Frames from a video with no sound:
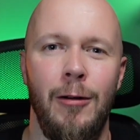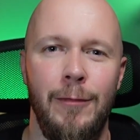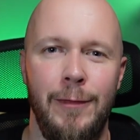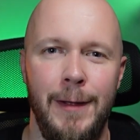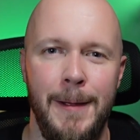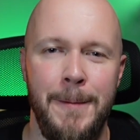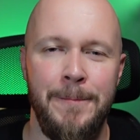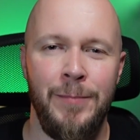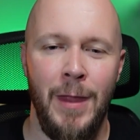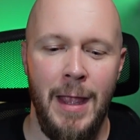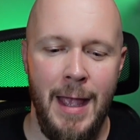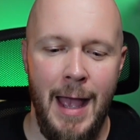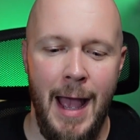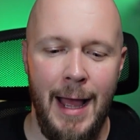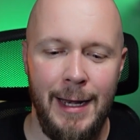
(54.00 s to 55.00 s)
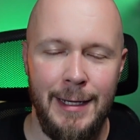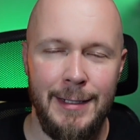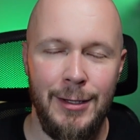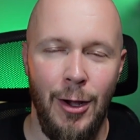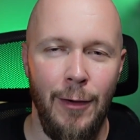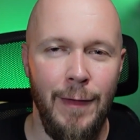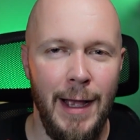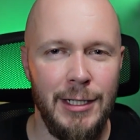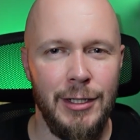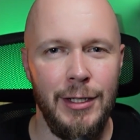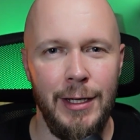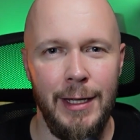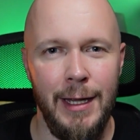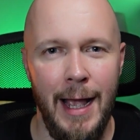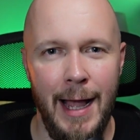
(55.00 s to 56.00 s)
of it. And I've
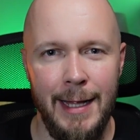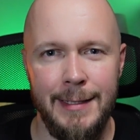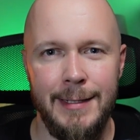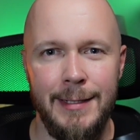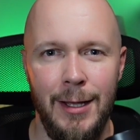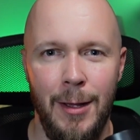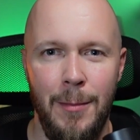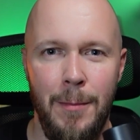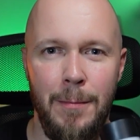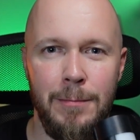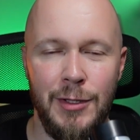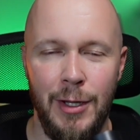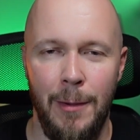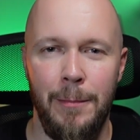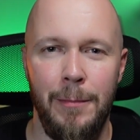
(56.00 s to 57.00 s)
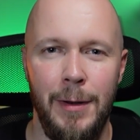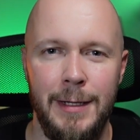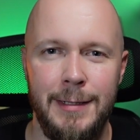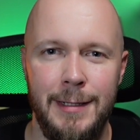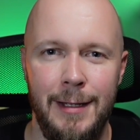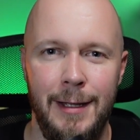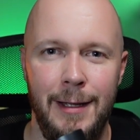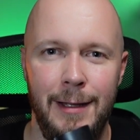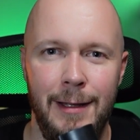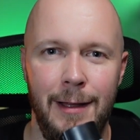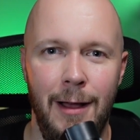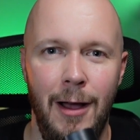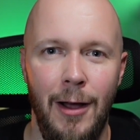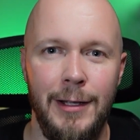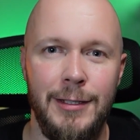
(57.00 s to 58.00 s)
actually had some Sunblesa
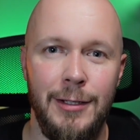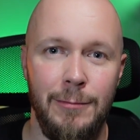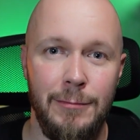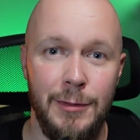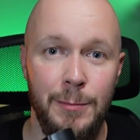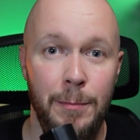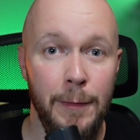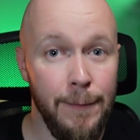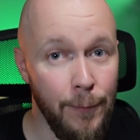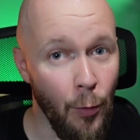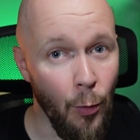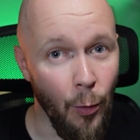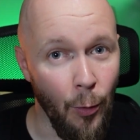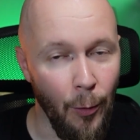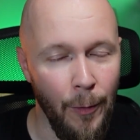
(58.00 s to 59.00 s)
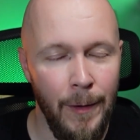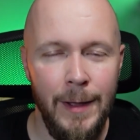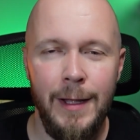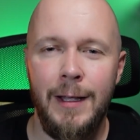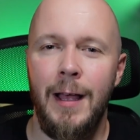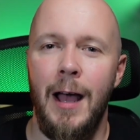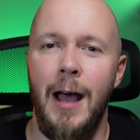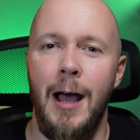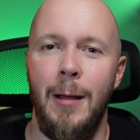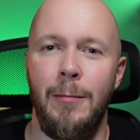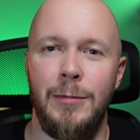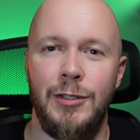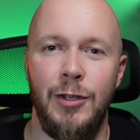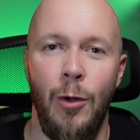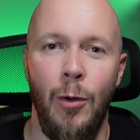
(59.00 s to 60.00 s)
items before,
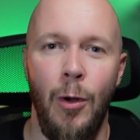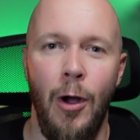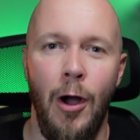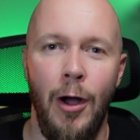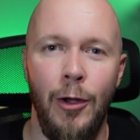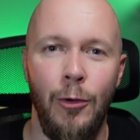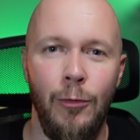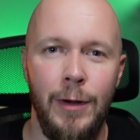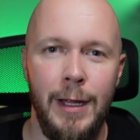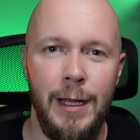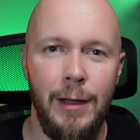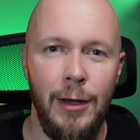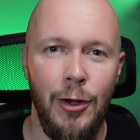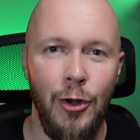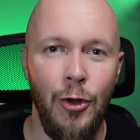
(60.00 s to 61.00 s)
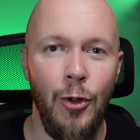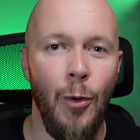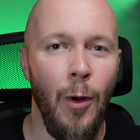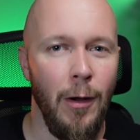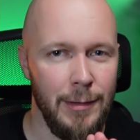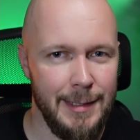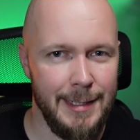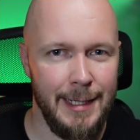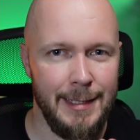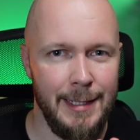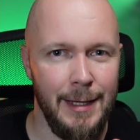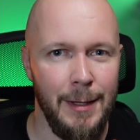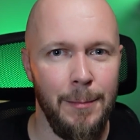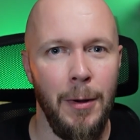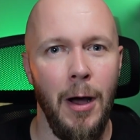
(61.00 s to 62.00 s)
so I already knew I was
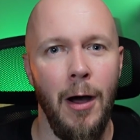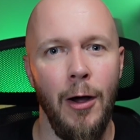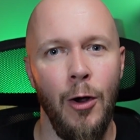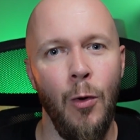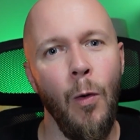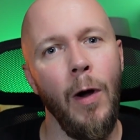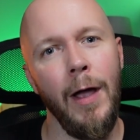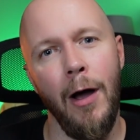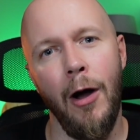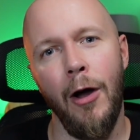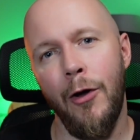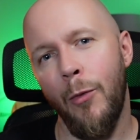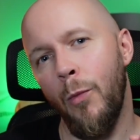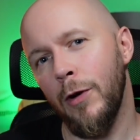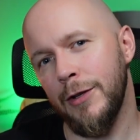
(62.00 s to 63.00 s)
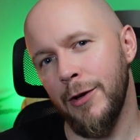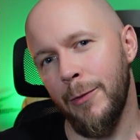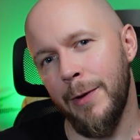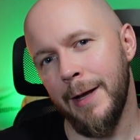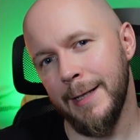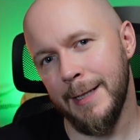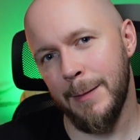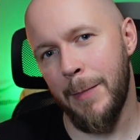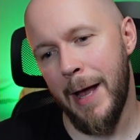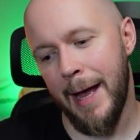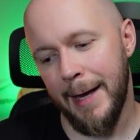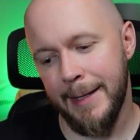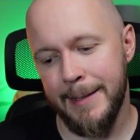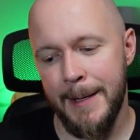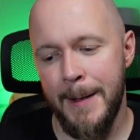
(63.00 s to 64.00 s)
setting the bar quite high on what I would expect.